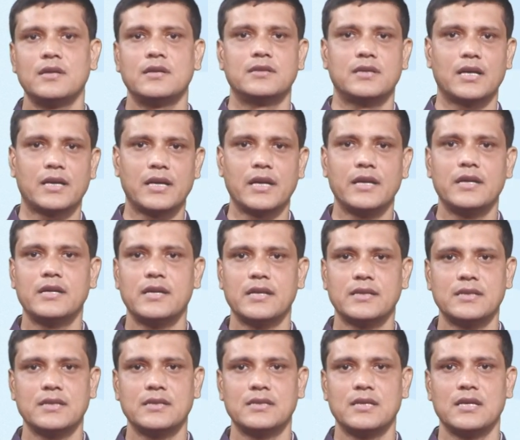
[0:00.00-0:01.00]
the credit
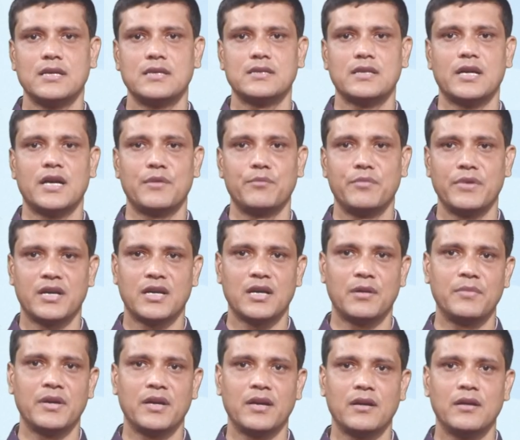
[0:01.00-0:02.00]
agencies are
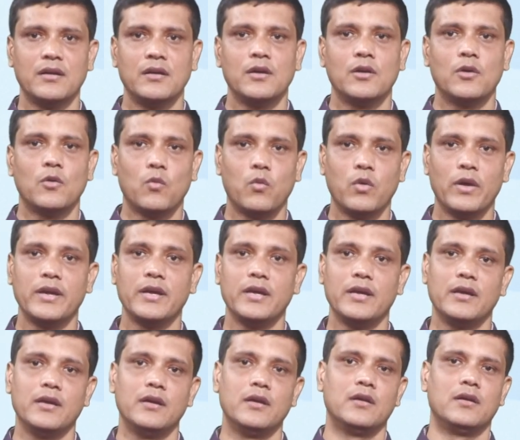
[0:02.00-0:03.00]
becoming
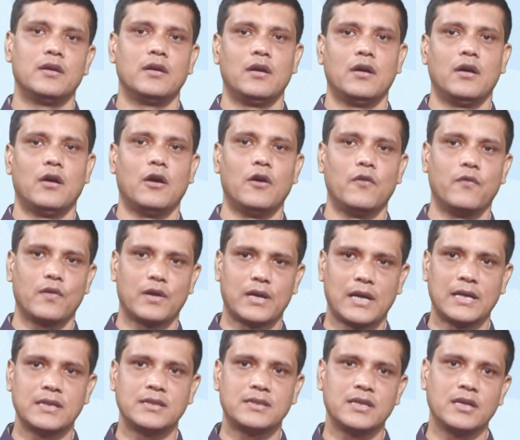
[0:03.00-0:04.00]
wary of
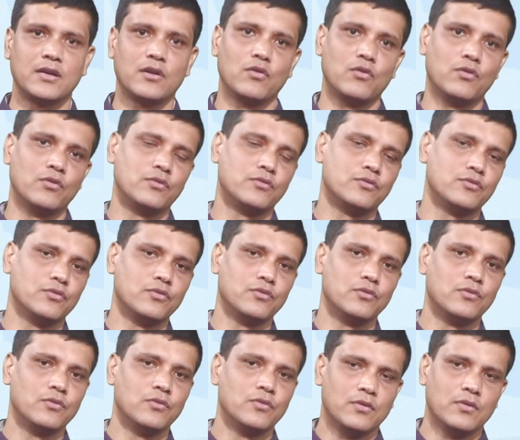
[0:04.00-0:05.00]
granting loan to
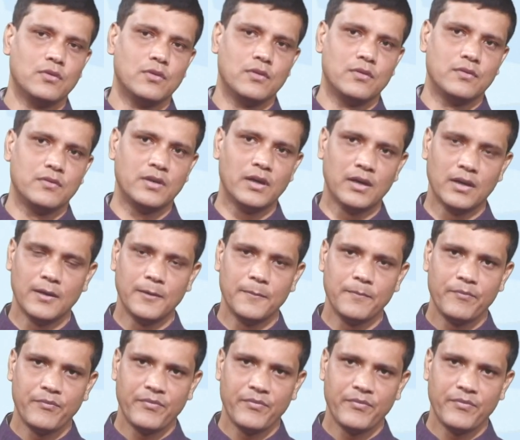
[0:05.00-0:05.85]
the